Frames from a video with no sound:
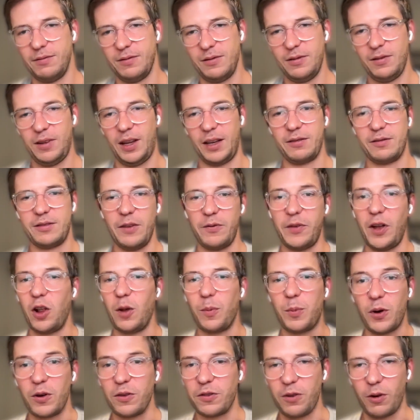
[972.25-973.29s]
like
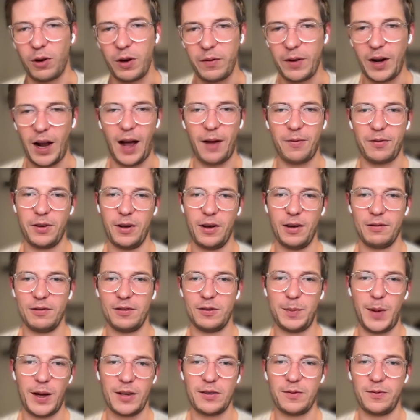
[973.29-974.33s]
developers don't even have to
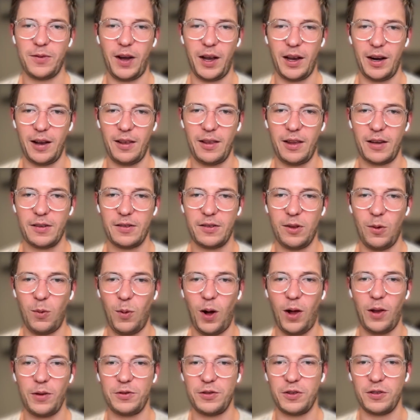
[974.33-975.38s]
specify any of this. The
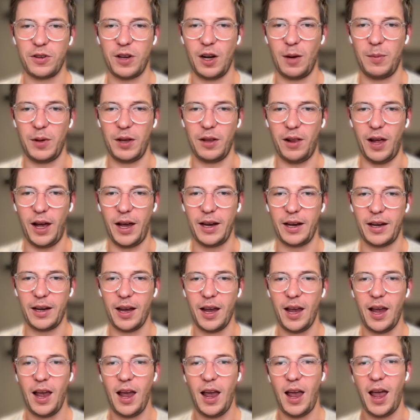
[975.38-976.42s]
wallet's just going to be like,
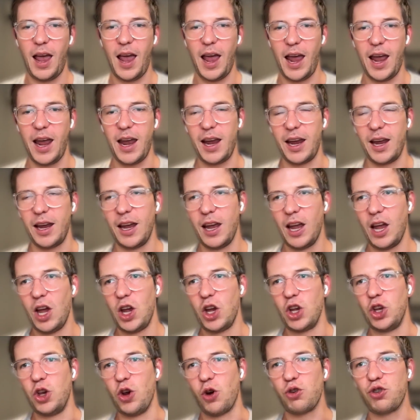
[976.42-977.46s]
hey,
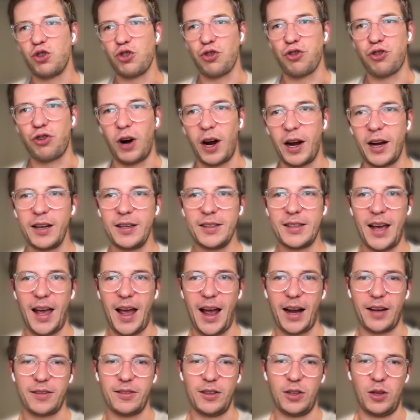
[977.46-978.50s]
you're trying to
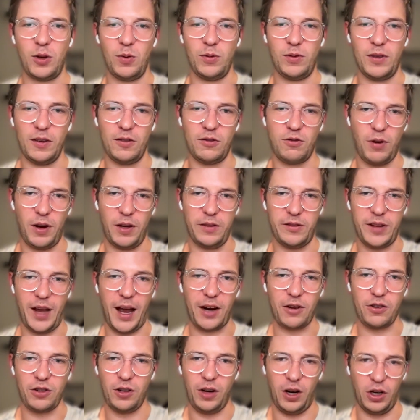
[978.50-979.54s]
execute this
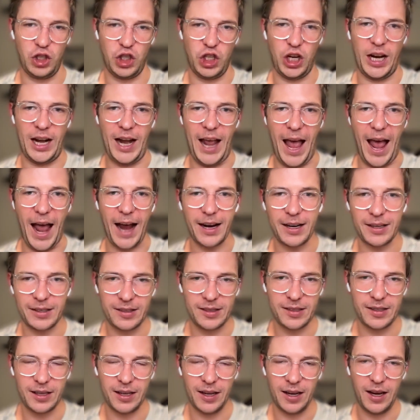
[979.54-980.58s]
transaction on chain X